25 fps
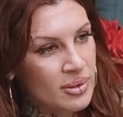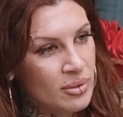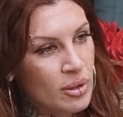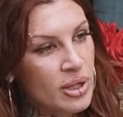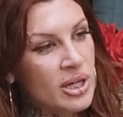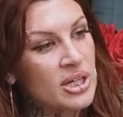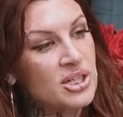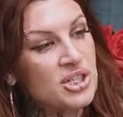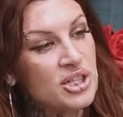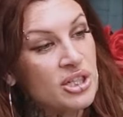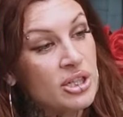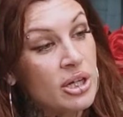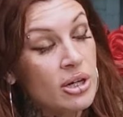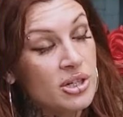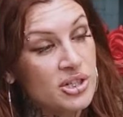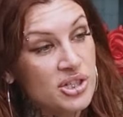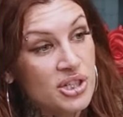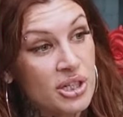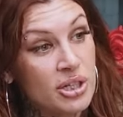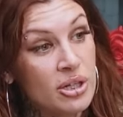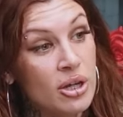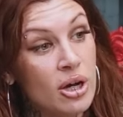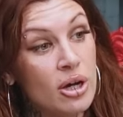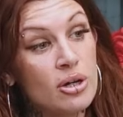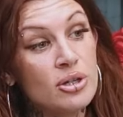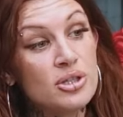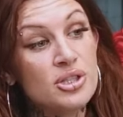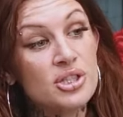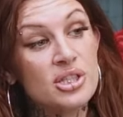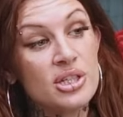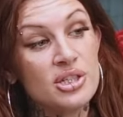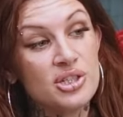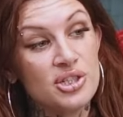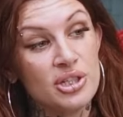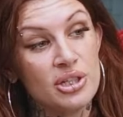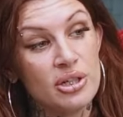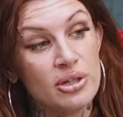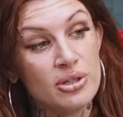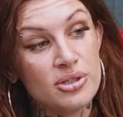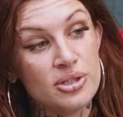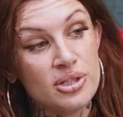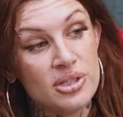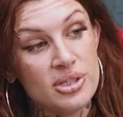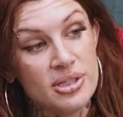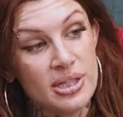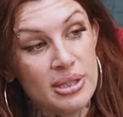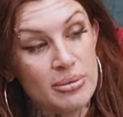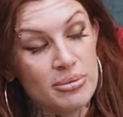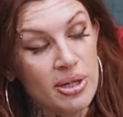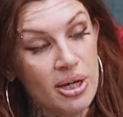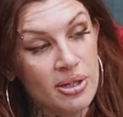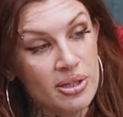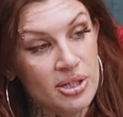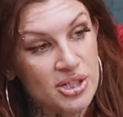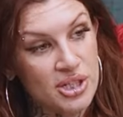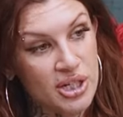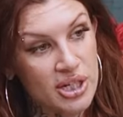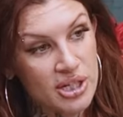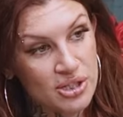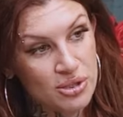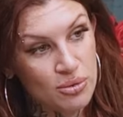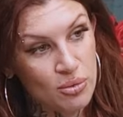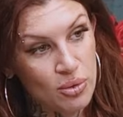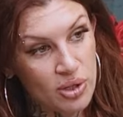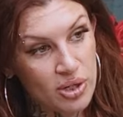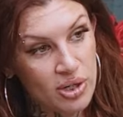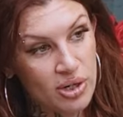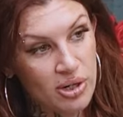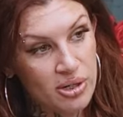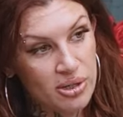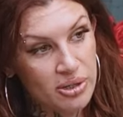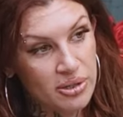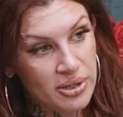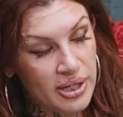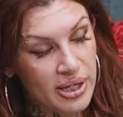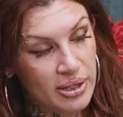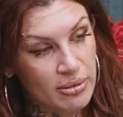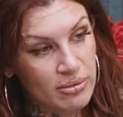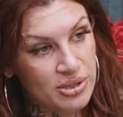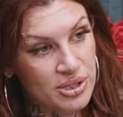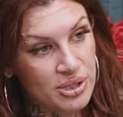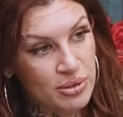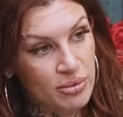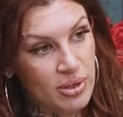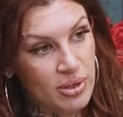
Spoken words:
Well, because she knows deep down that she has to work harder to get what she